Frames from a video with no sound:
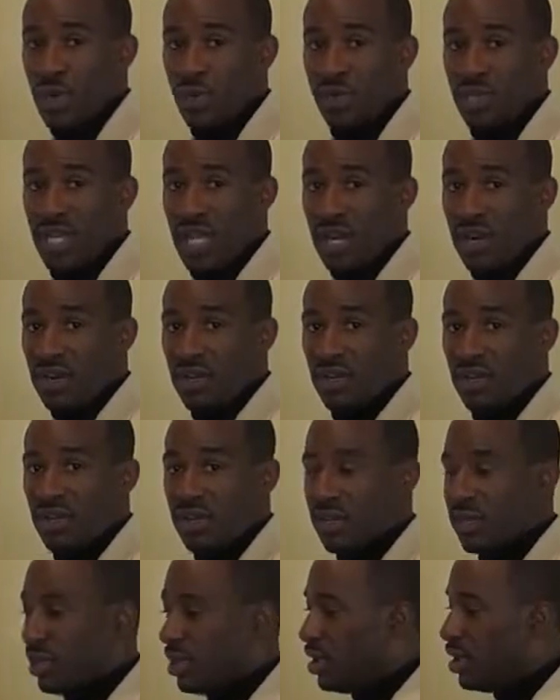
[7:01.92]
goes there.
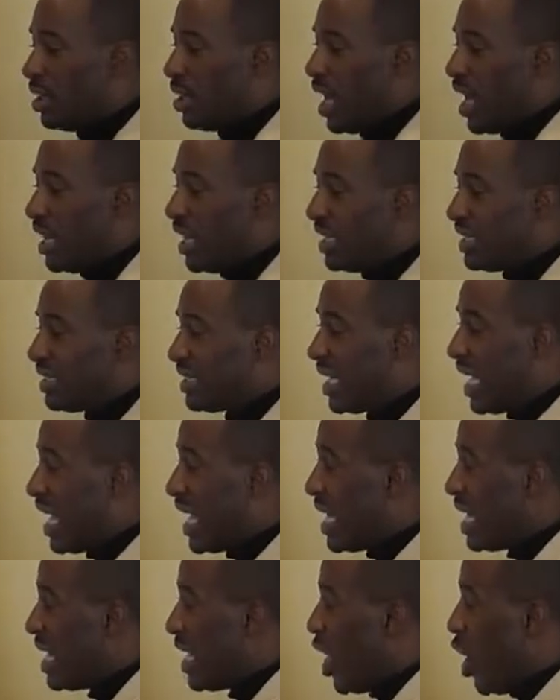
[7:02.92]
And let's
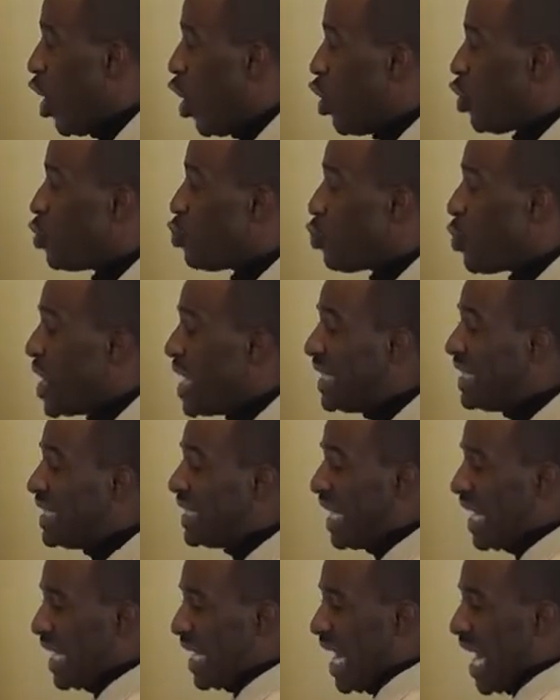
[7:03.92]
say on
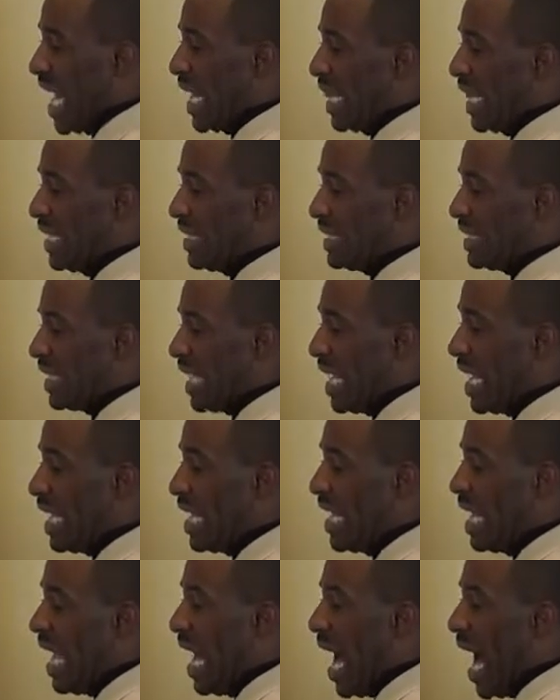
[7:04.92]
Wednesday night, let's
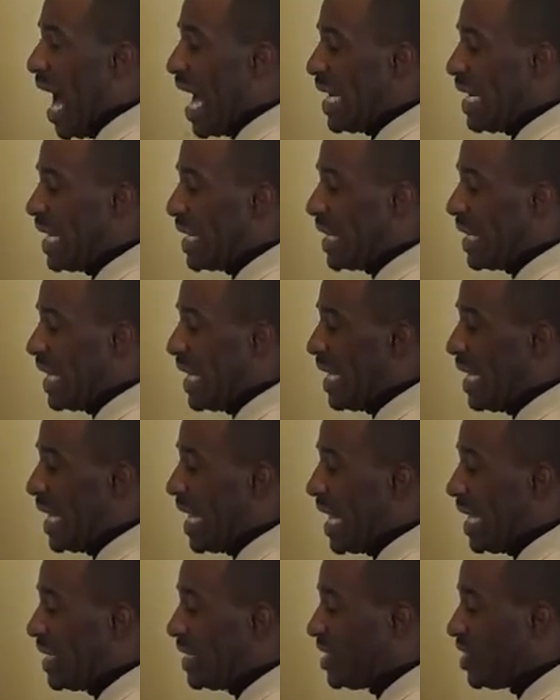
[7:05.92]
say I didn't
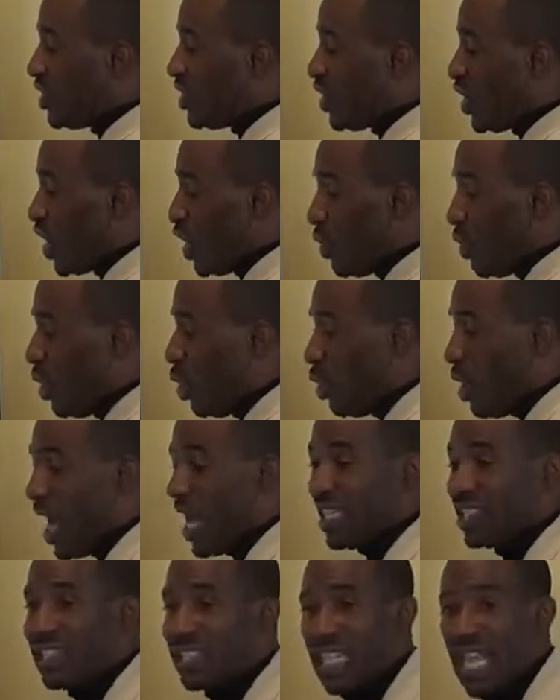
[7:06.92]
get 0. I
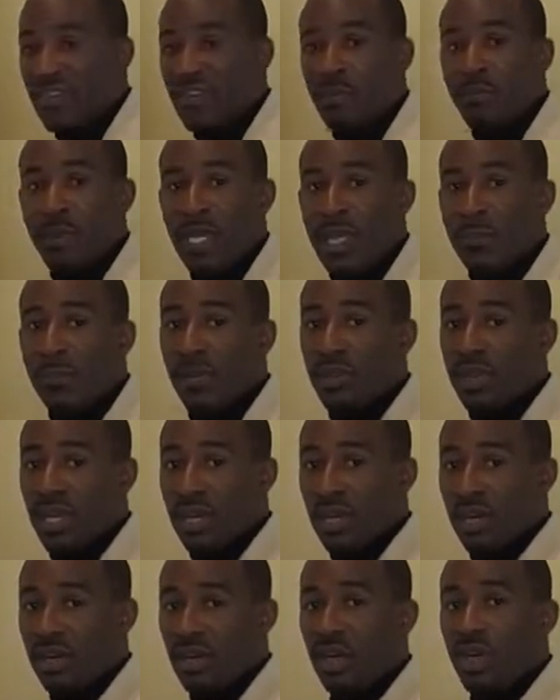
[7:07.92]
had 7 people
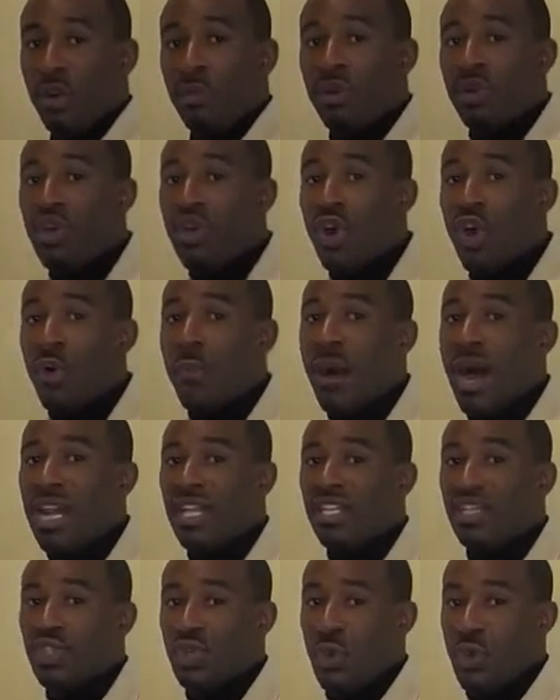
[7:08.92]
there, but
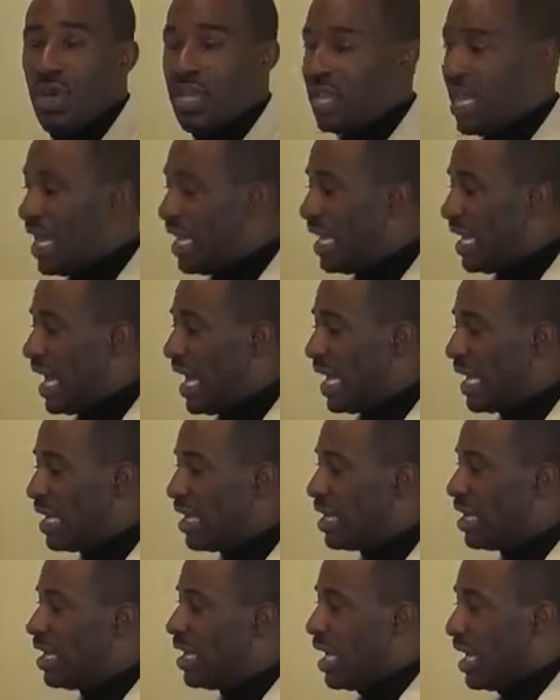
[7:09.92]
nobody joined that night.
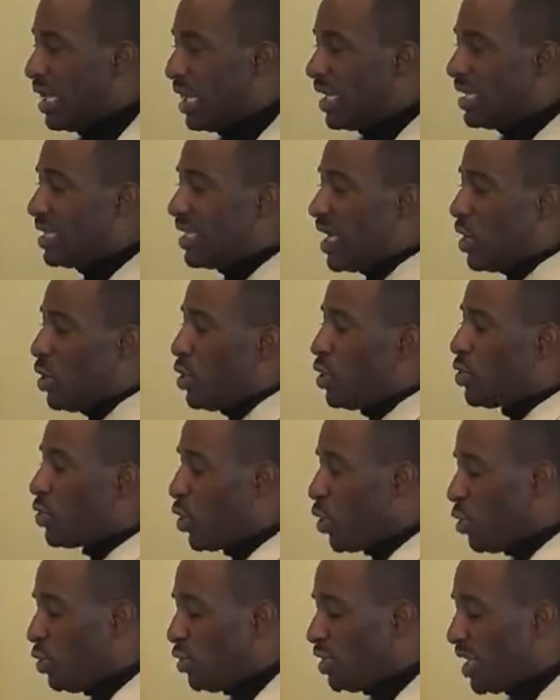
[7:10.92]
And let's say on
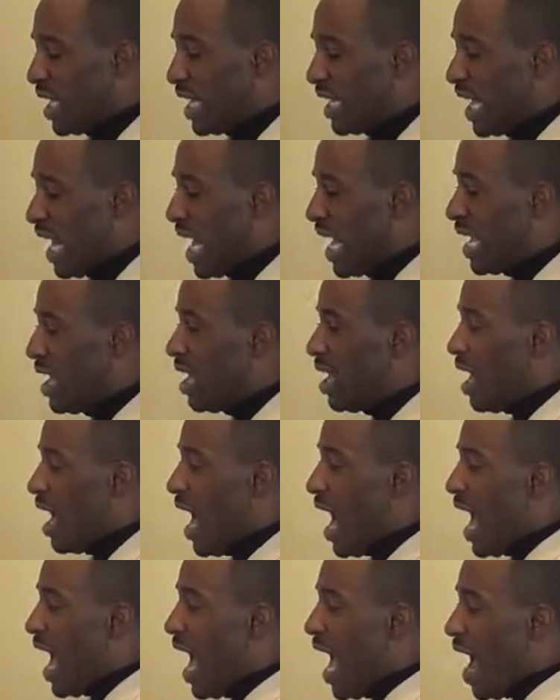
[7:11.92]
Thursday night,
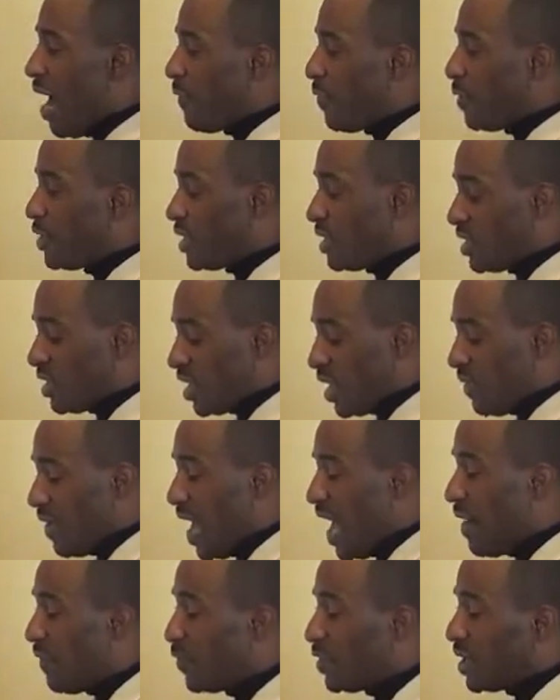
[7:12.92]
I averaged, instead of
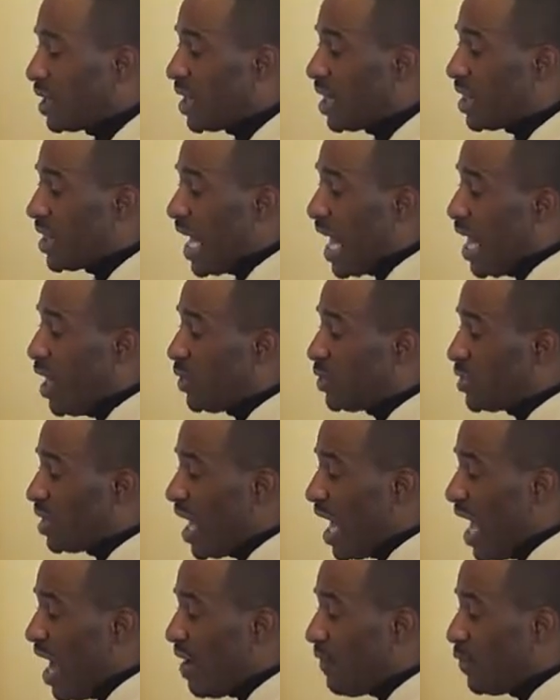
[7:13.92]
averaging 1,000,
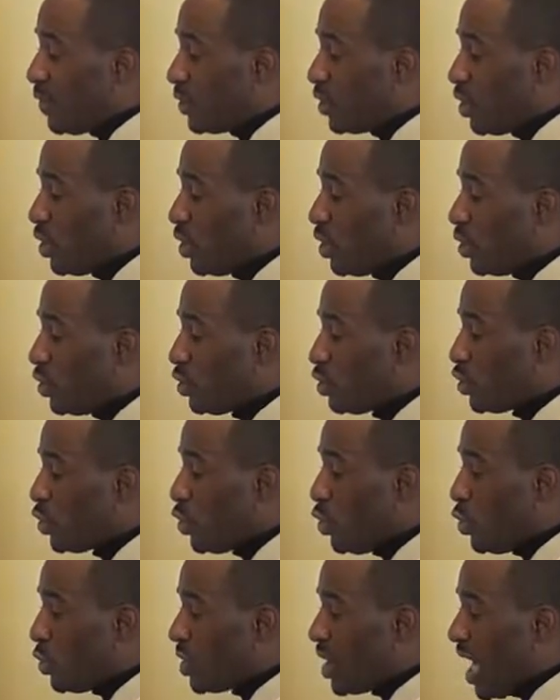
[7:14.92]
I averaged
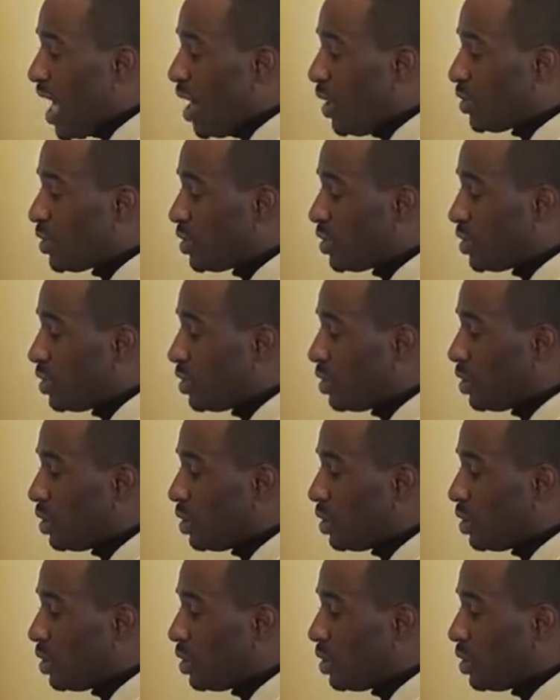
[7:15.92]
2,000.